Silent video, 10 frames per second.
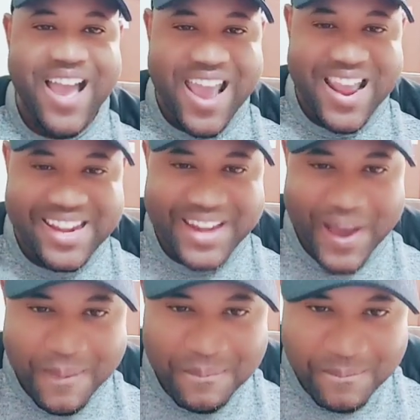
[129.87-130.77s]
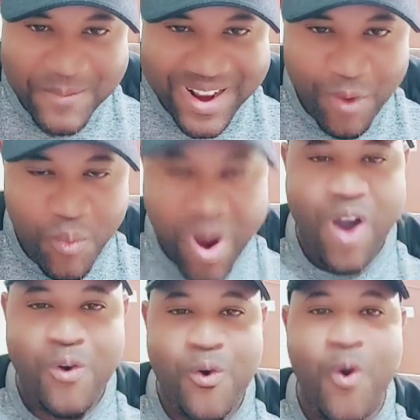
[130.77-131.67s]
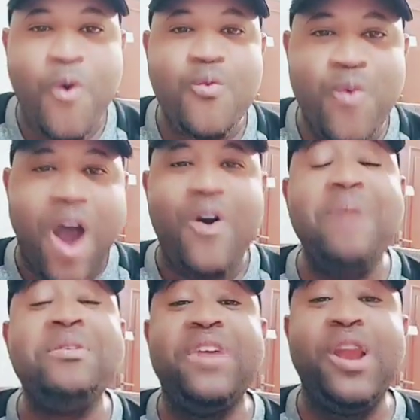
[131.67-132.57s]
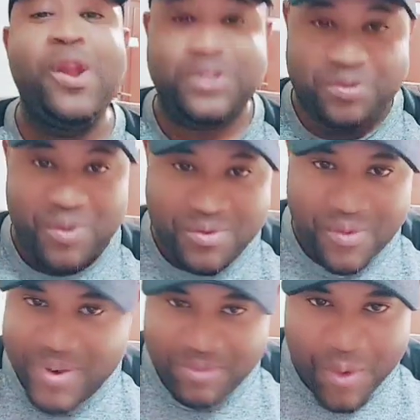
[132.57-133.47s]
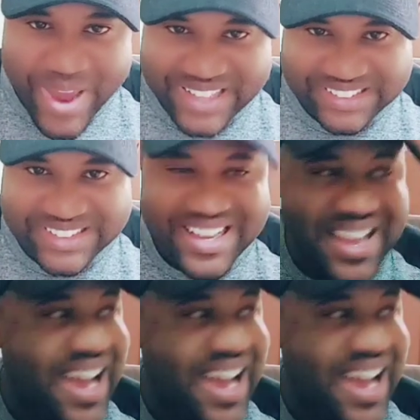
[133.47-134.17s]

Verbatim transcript: And um, wow, oh wow, I'm even lost for for, for West